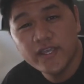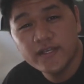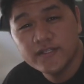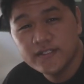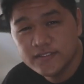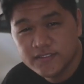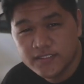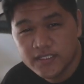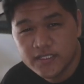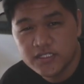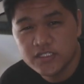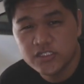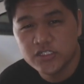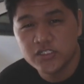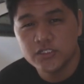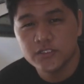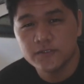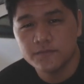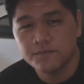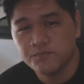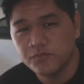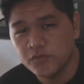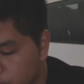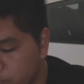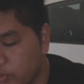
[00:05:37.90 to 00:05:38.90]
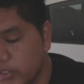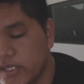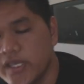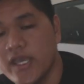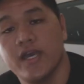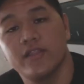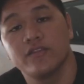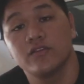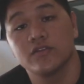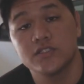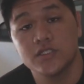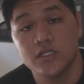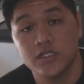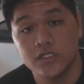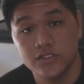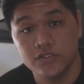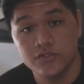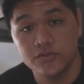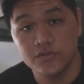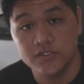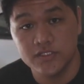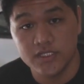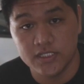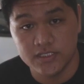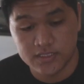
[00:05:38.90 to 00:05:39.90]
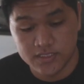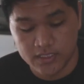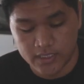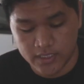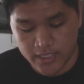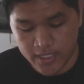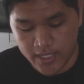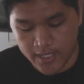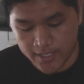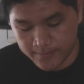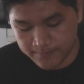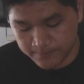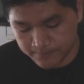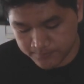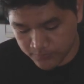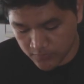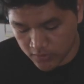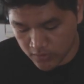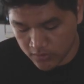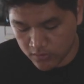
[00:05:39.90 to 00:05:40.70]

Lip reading: Vienna Dish. Oh yeah, those are the two sets that I got.